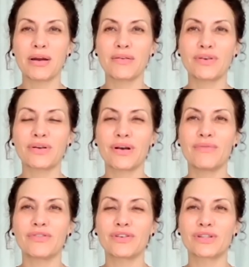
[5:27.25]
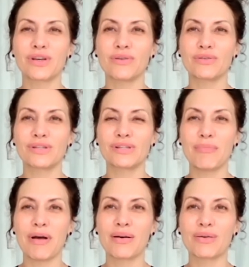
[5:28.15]
of your comfort zone,
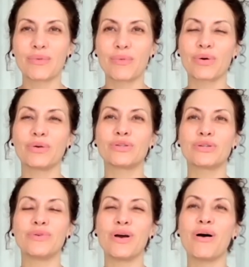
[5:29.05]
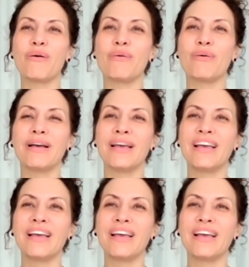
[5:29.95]
step out of the world you know,